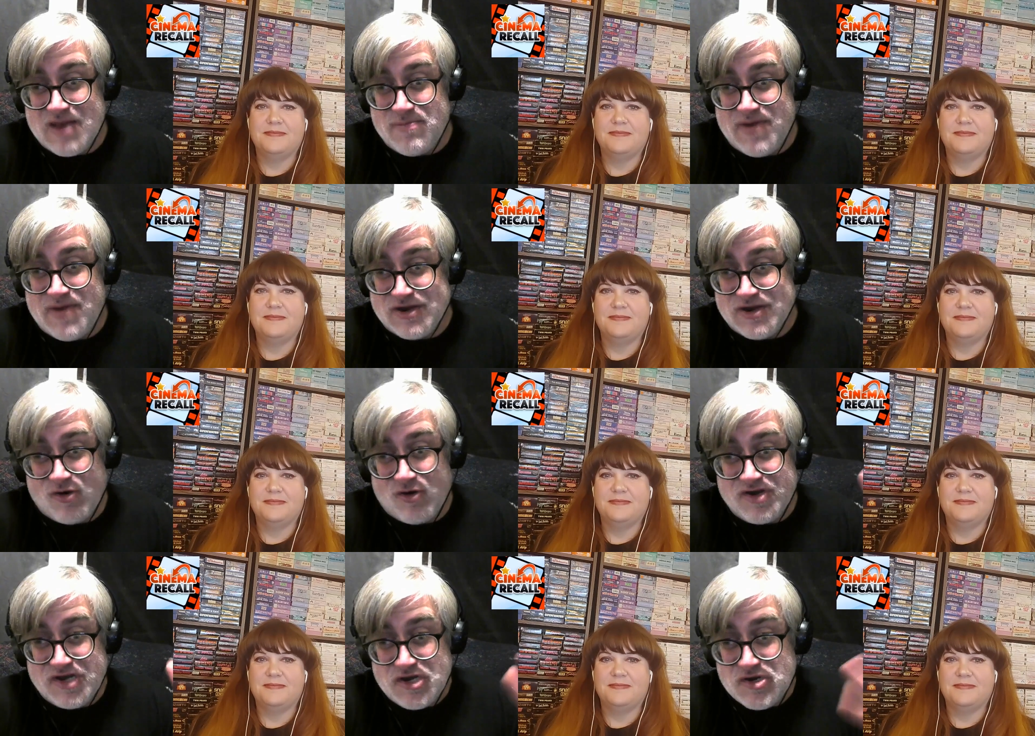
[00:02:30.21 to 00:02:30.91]
Speaker 1: of money, or
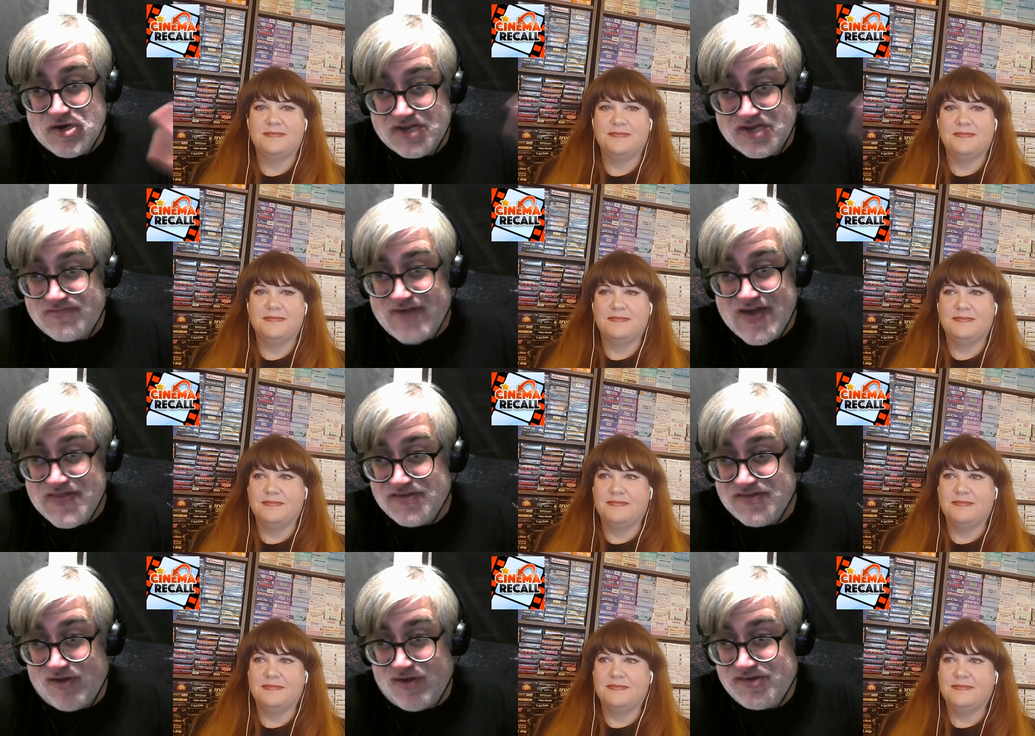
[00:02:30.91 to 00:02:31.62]
do you just find these
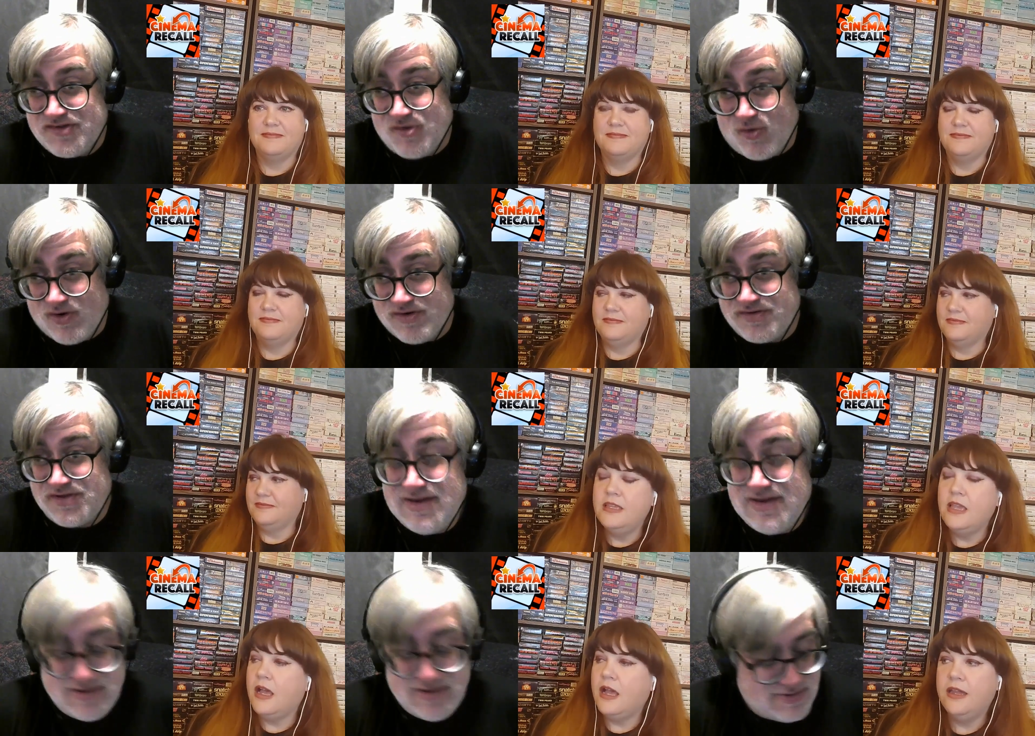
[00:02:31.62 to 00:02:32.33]
all in stores?
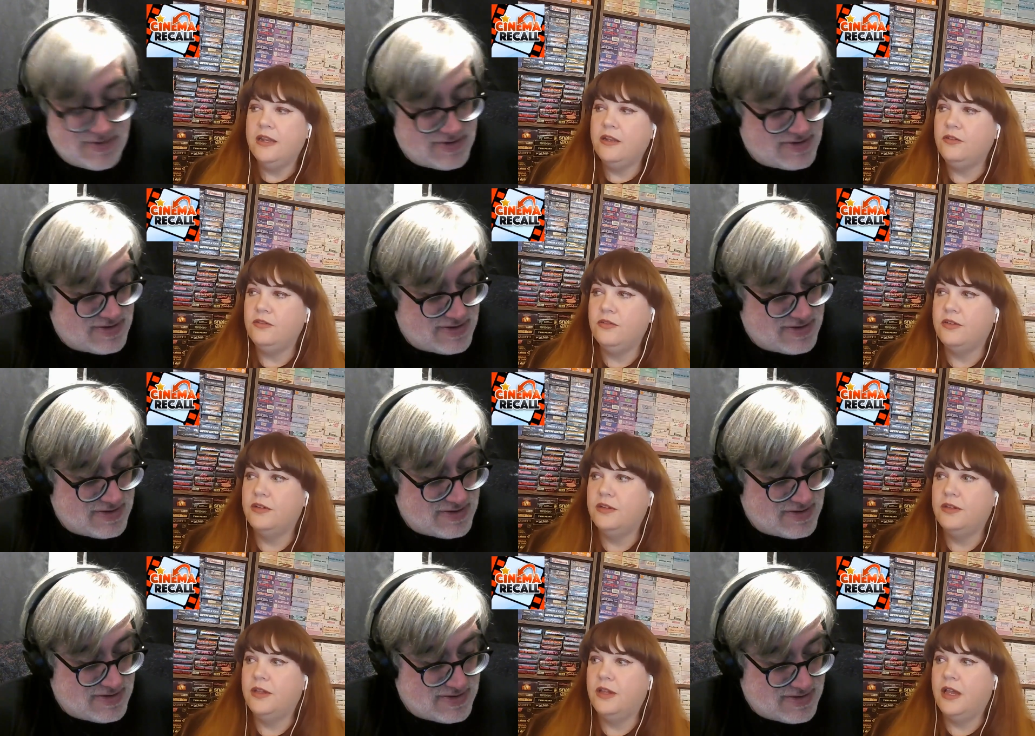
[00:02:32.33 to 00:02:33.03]
Speaker 2: Yeah, I don't.
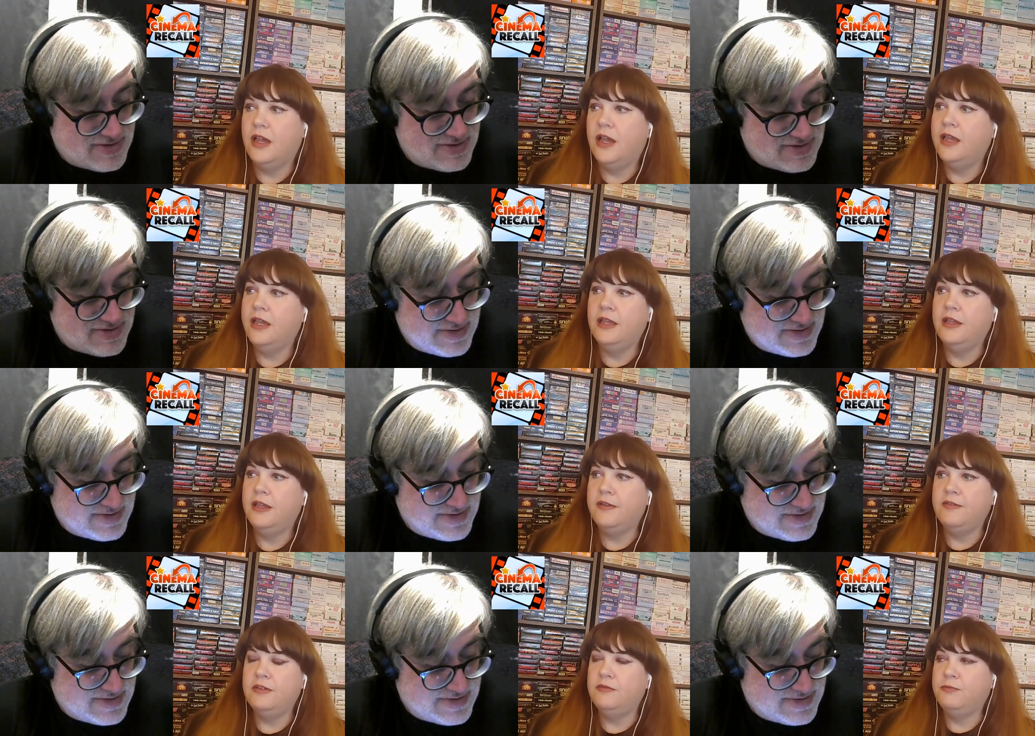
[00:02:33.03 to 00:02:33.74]
I
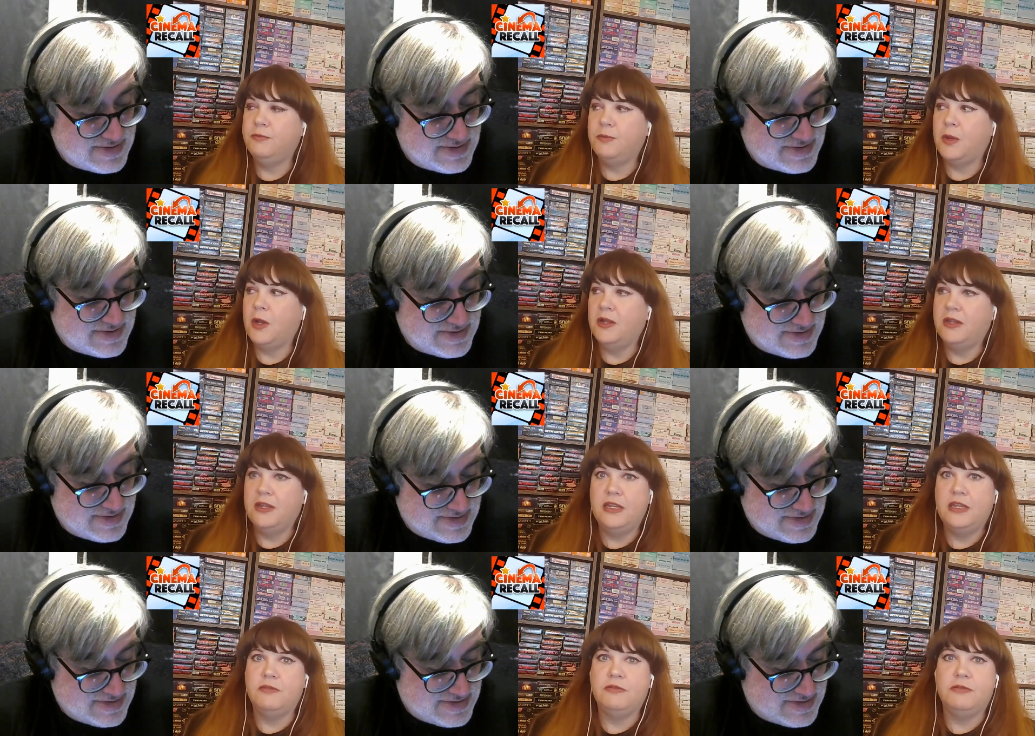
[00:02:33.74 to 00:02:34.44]
haven't bought
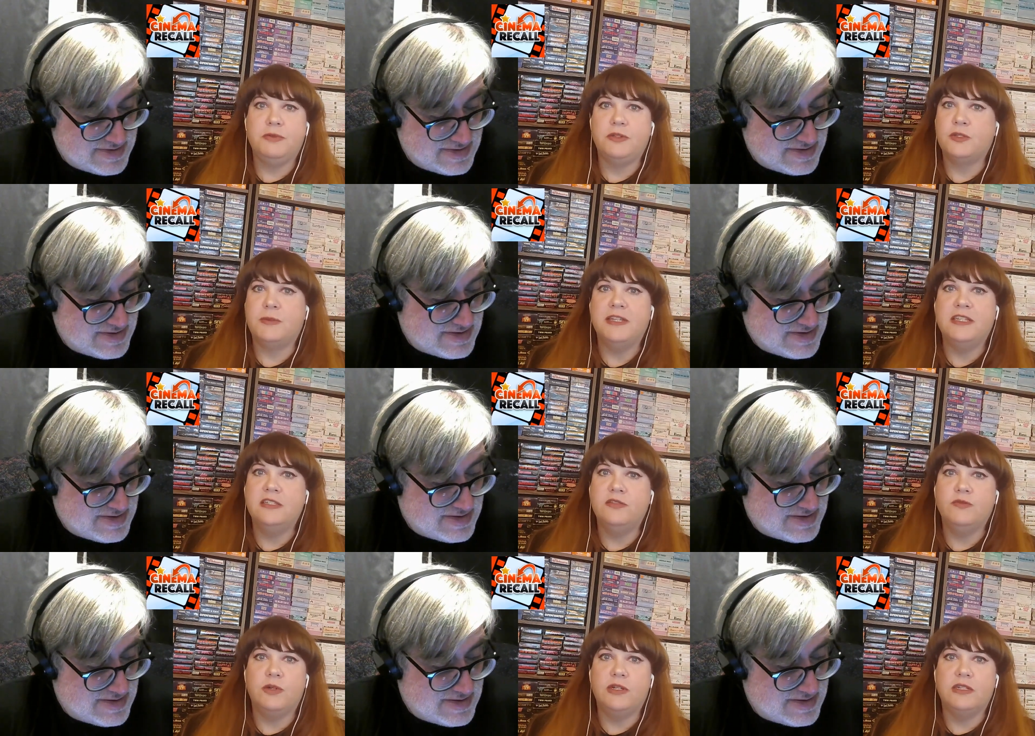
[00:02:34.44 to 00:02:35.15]
any
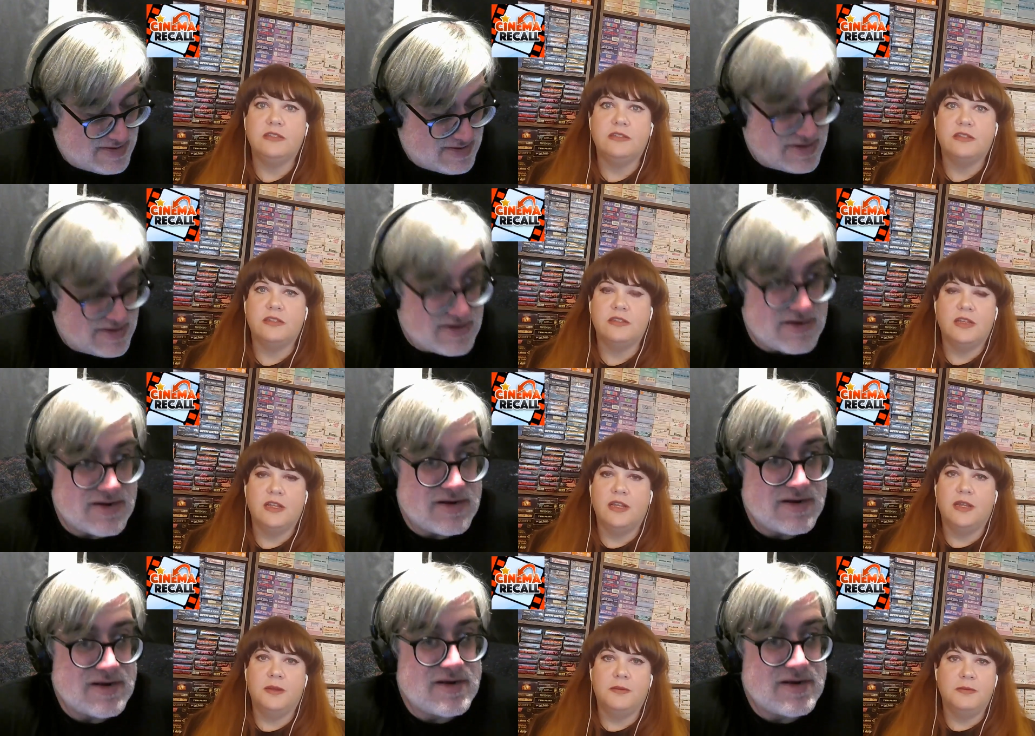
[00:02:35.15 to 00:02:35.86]
expensive ones.
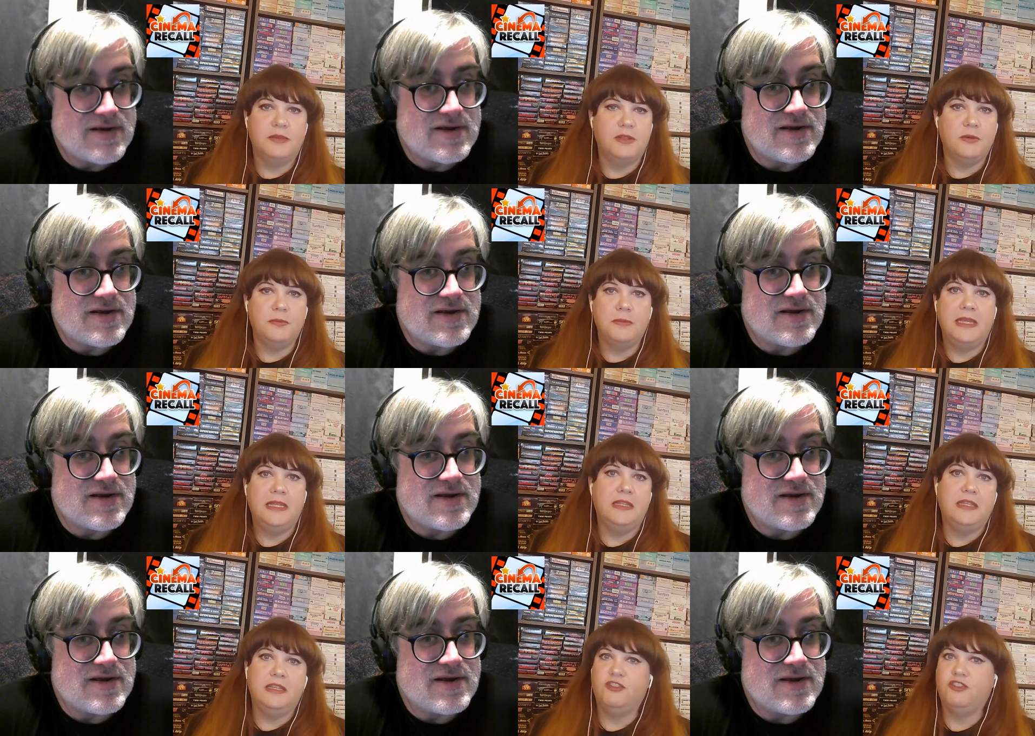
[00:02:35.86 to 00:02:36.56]
Um, they're
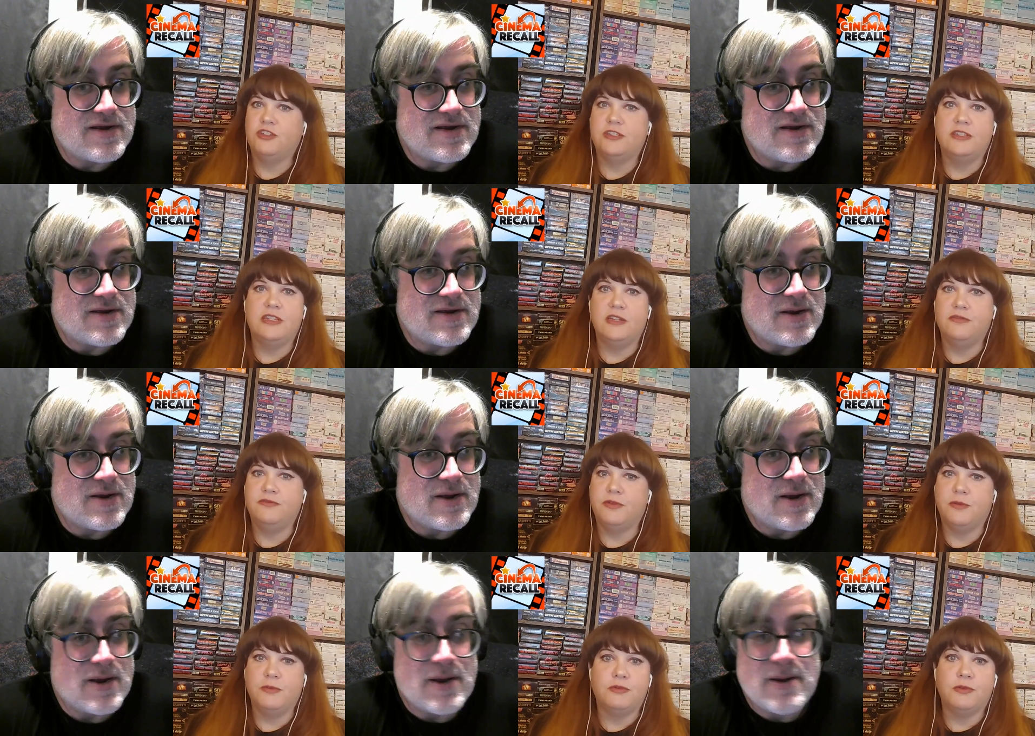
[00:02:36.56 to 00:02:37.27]
mainly just stuff
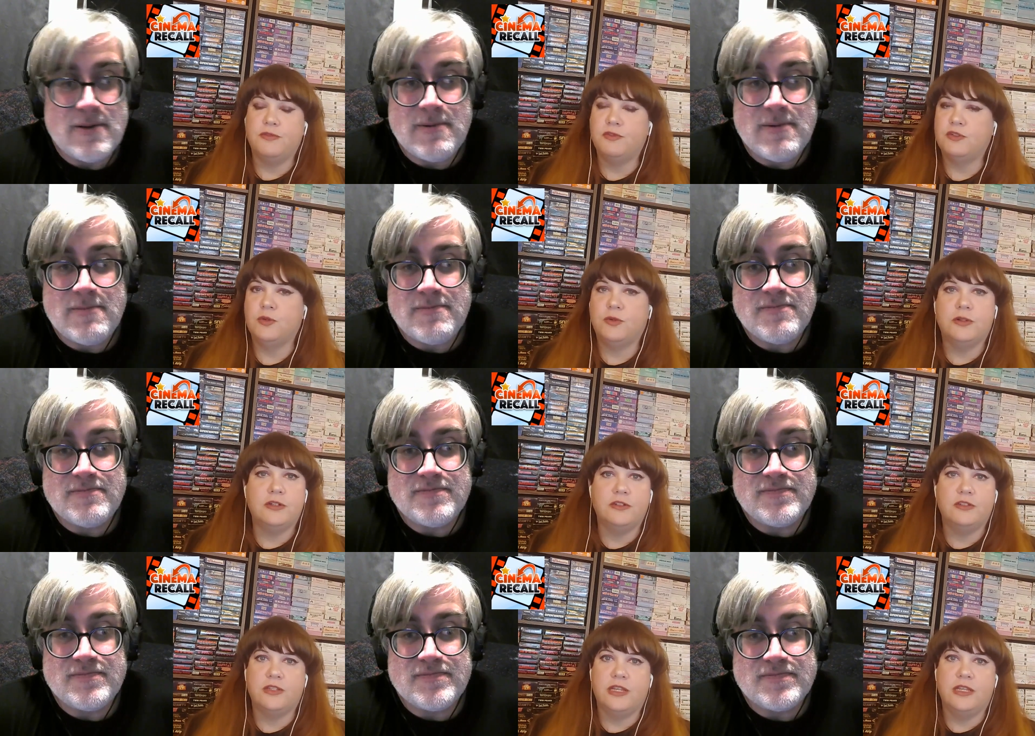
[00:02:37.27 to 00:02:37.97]
from thrift
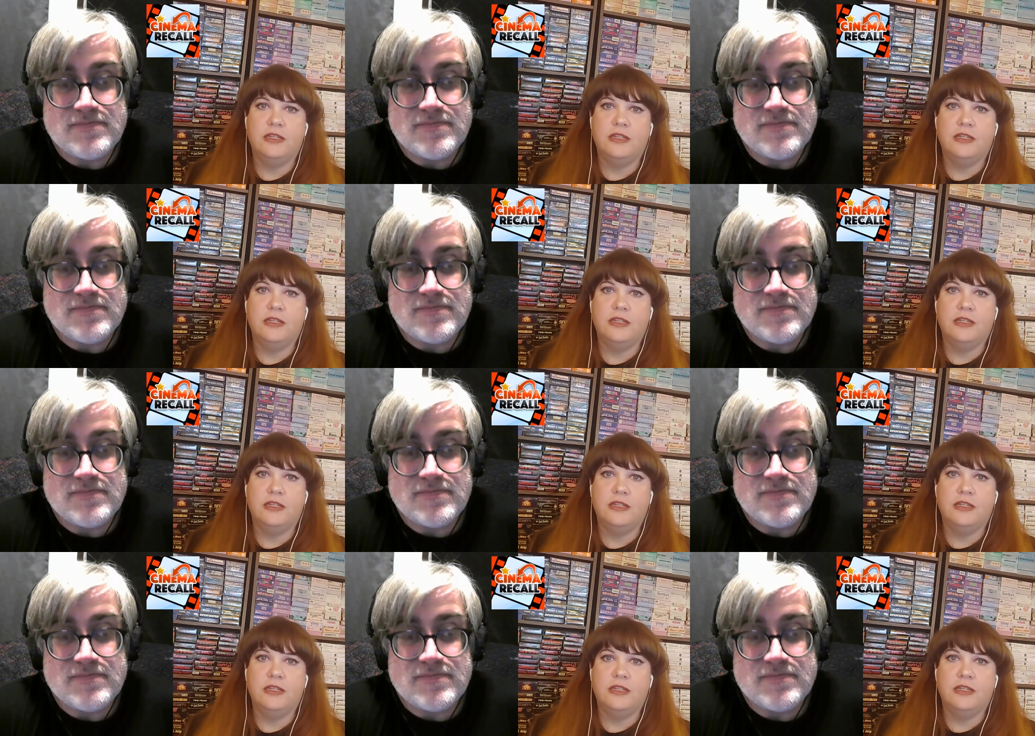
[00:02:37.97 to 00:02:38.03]
stores